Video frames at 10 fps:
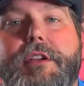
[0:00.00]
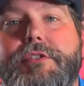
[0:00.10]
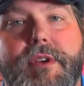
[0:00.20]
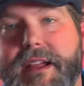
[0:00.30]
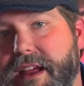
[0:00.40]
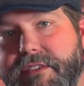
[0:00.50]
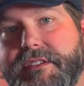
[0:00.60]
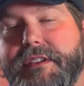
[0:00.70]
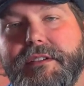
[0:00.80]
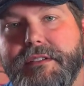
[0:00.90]
you drink every
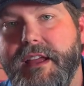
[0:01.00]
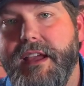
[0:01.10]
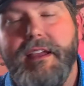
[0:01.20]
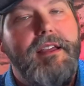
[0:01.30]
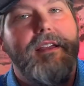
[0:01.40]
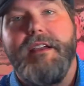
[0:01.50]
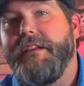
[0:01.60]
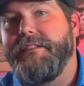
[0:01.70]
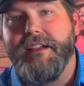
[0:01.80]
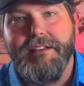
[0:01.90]
single day,
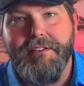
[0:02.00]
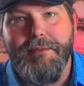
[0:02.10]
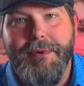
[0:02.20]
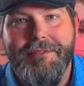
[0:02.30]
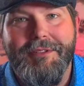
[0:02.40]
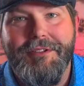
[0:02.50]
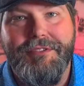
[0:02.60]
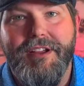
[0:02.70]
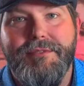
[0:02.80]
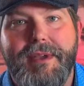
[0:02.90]
sticking to the Buffalo
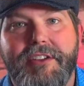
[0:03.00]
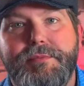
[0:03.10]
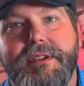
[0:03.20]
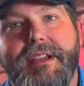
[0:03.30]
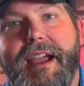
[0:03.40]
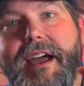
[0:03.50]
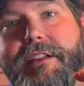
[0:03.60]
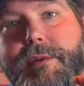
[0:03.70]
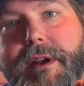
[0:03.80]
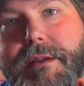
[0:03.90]
Trace Mashbills, I
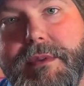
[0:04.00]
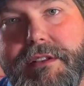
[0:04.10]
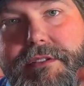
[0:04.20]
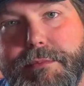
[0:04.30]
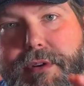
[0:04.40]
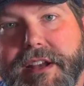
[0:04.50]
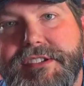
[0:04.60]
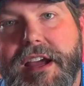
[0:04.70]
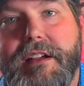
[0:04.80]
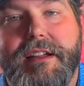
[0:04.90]
highly recommend you
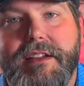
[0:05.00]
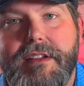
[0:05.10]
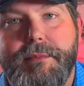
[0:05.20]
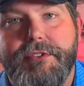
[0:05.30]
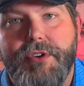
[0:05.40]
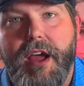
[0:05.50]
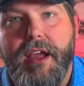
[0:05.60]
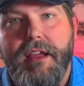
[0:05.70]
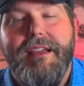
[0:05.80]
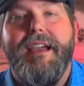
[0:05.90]
branch out and give him a
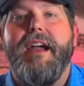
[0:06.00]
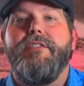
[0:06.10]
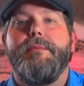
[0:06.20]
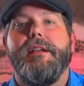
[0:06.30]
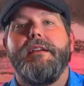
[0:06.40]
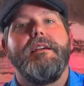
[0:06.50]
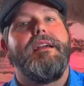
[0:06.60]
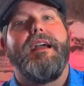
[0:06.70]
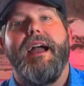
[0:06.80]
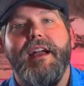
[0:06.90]
try. Everybody,
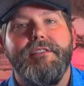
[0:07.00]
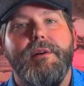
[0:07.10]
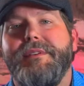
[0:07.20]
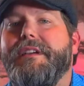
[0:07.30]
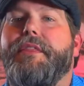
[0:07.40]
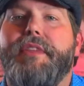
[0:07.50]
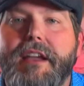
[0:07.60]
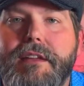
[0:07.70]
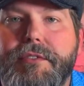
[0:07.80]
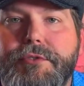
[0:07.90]
as always,
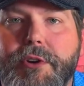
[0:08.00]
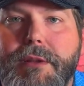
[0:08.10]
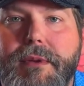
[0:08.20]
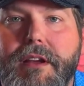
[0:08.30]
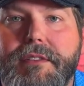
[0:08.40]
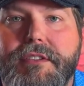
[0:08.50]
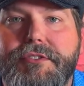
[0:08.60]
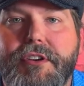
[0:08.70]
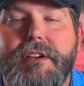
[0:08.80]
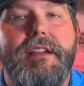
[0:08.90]
thank you for joining me on this
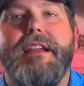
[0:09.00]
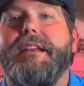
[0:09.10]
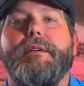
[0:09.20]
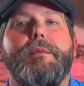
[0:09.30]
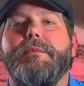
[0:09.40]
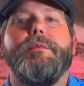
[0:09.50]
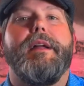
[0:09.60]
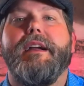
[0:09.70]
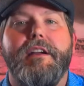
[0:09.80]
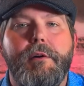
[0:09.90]
journey. And
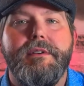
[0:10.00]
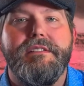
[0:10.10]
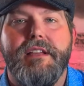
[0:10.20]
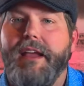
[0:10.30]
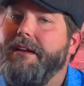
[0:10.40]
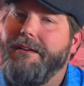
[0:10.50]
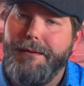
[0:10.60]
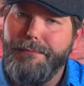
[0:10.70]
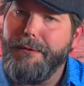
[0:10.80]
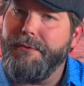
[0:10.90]
like I always say,
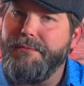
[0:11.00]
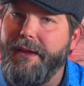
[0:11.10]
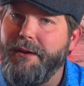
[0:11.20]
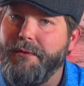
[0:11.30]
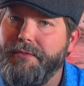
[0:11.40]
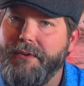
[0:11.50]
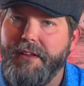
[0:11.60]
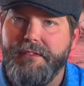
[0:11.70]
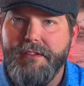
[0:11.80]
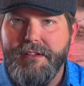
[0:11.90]
bourbon's better with friends.